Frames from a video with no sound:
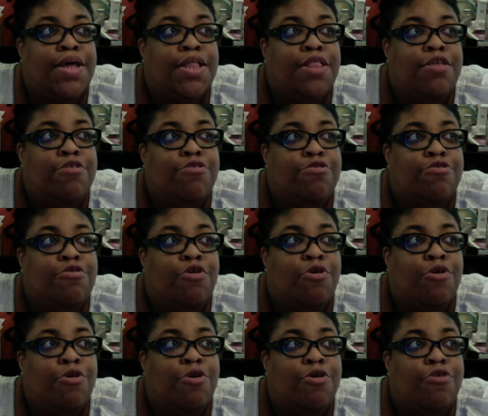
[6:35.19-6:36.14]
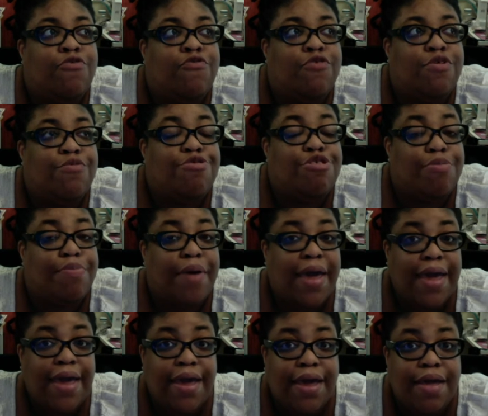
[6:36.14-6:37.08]
this girl from
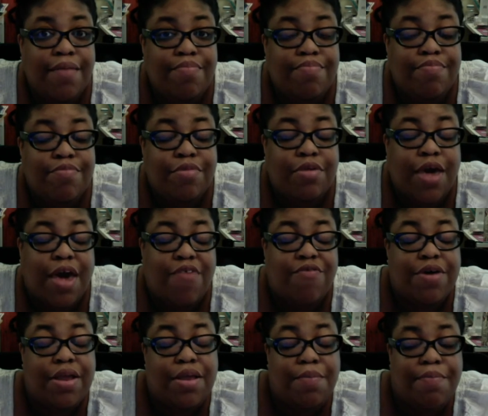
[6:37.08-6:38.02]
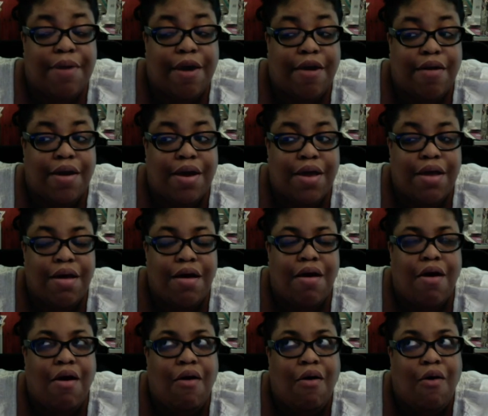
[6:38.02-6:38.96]
Japan, African American
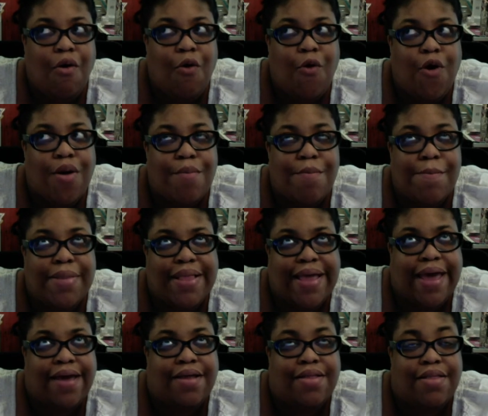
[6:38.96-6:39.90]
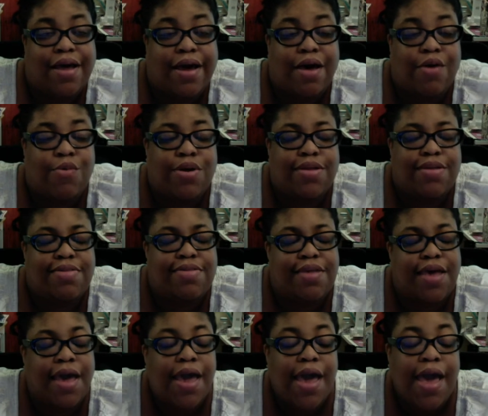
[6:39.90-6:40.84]
or black, like I want to
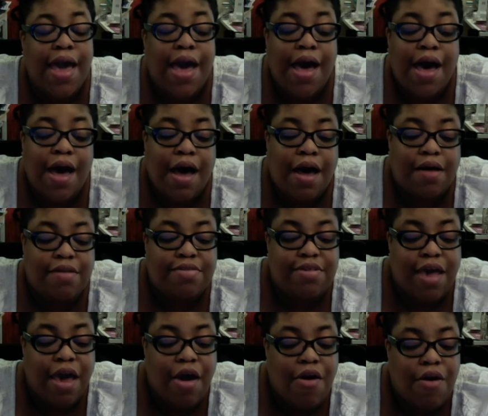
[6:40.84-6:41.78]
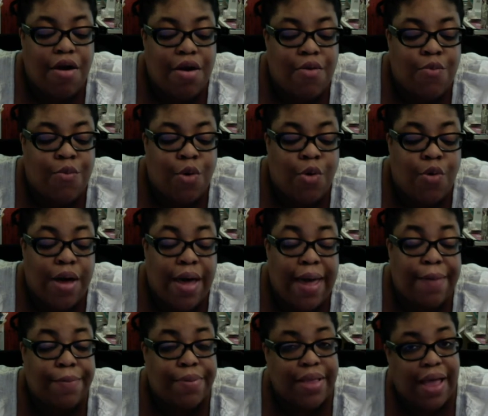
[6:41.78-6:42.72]
say, Tara wrote
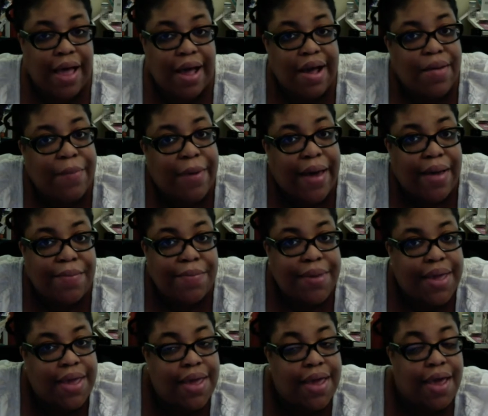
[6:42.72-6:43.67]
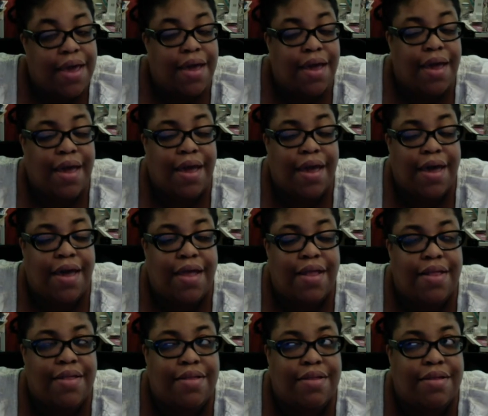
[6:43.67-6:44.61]
a blog about me,
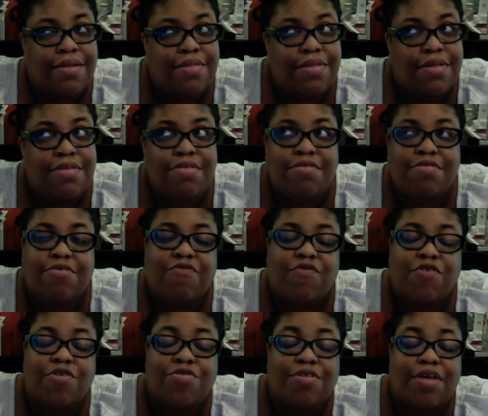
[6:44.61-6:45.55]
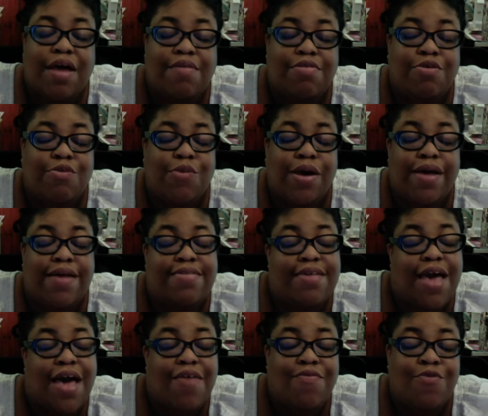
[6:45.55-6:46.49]
and this is the first time someone has
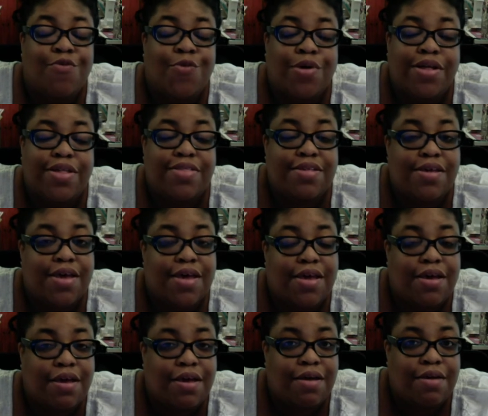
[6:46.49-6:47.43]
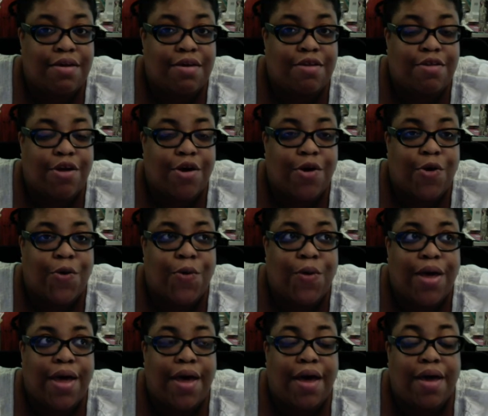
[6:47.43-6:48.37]
ever wanted to, you know,
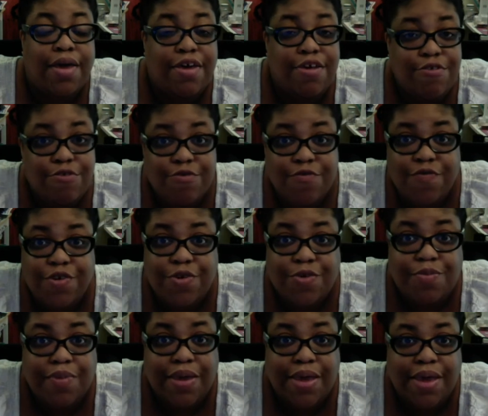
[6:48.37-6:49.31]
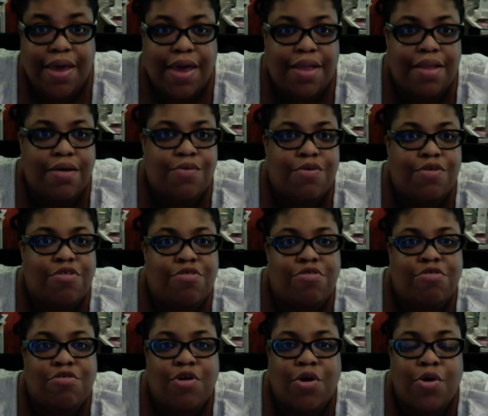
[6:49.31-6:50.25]
interview me, and it was
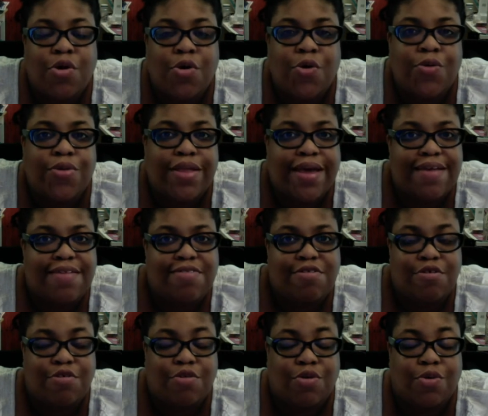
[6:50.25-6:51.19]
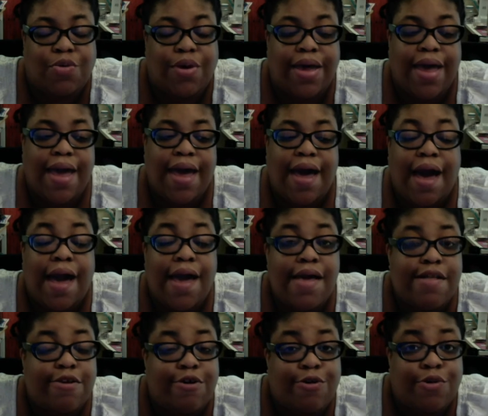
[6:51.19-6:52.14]
so nice to do it. I
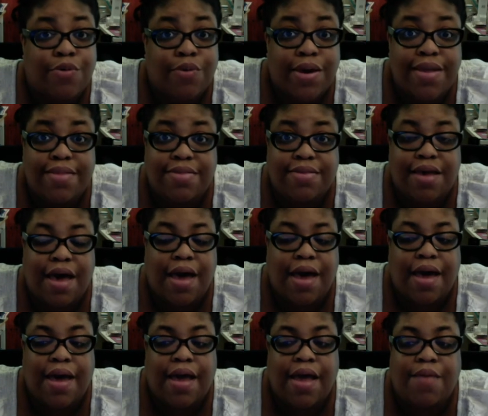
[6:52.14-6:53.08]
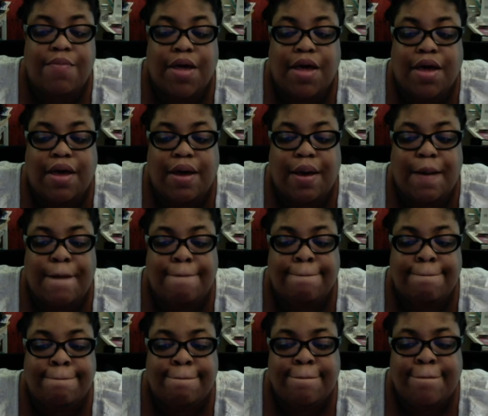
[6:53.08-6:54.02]
had a great
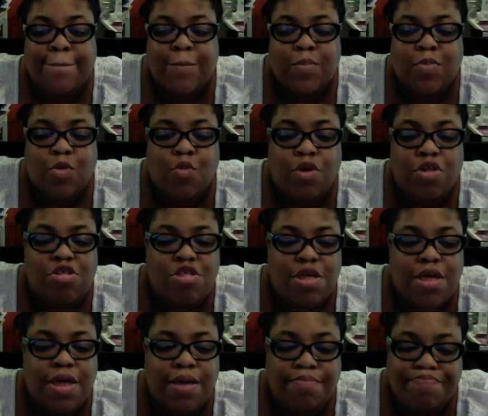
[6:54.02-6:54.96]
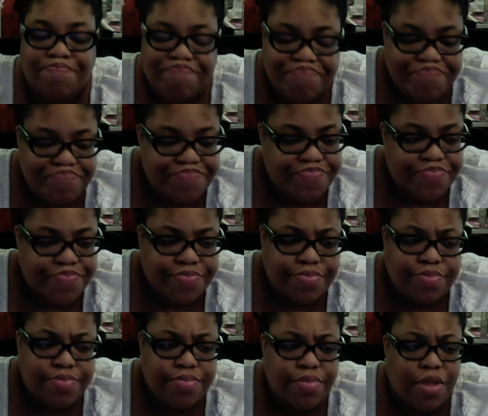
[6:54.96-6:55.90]
time. When she
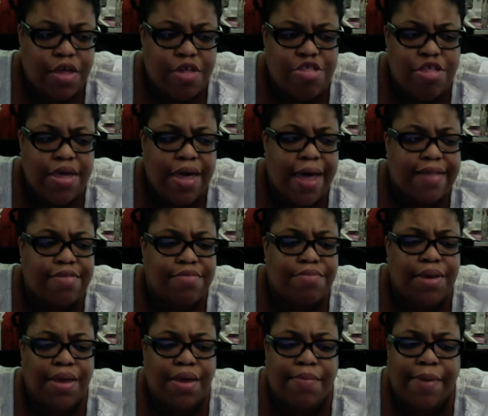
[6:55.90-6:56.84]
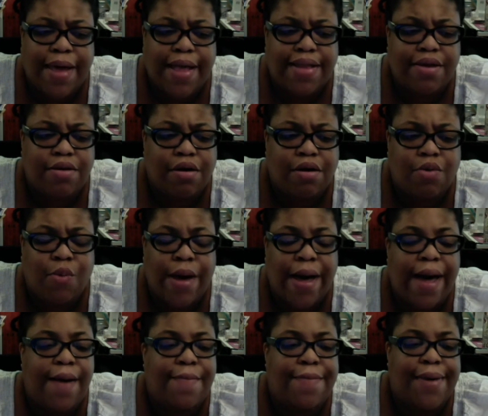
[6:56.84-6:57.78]
asked me about it a
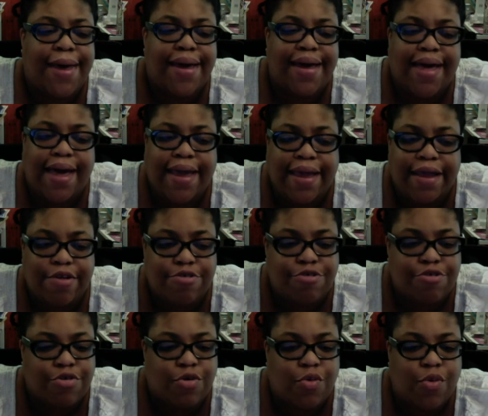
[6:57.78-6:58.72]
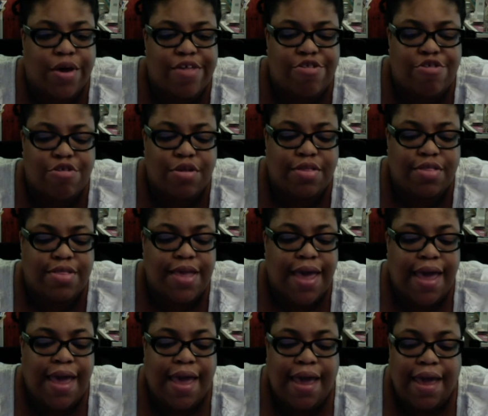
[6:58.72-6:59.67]
while back, I answered the questions
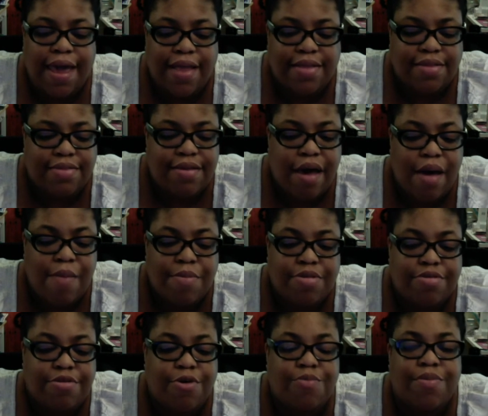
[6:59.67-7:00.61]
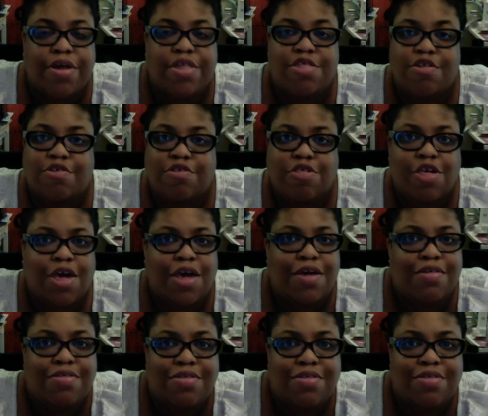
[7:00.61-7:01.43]
at the time, but so much has changed